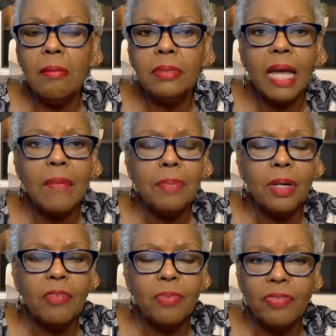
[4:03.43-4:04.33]
type
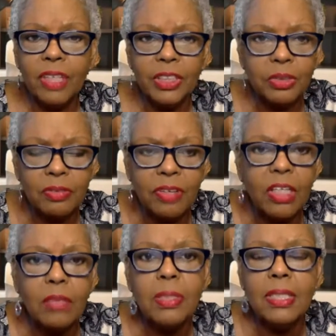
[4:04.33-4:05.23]
of professional
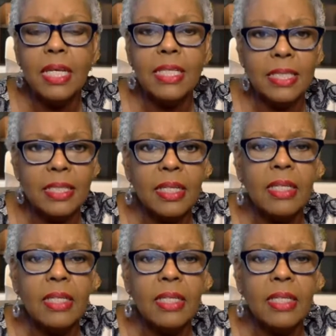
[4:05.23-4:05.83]
development that is